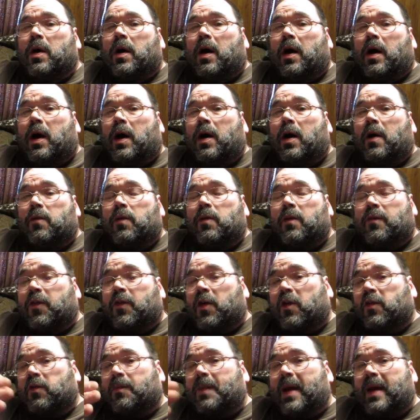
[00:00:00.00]
Uh, the
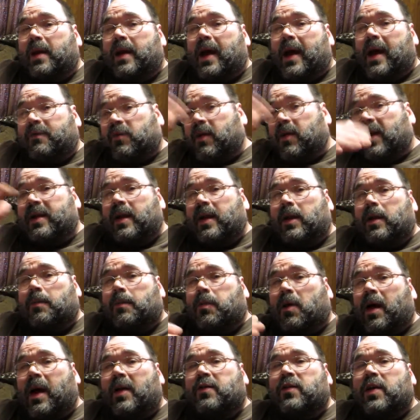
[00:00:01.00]
first, after I did the
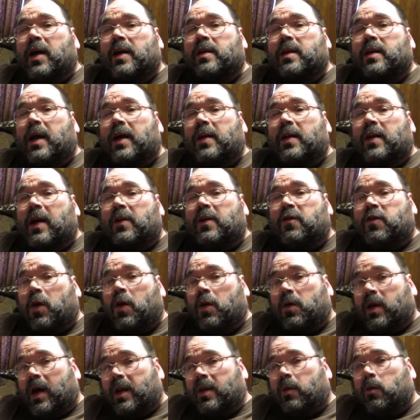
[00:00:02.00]
project, I, I
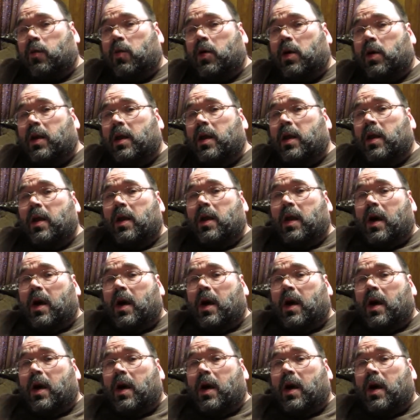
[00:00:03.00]
showed on the wood,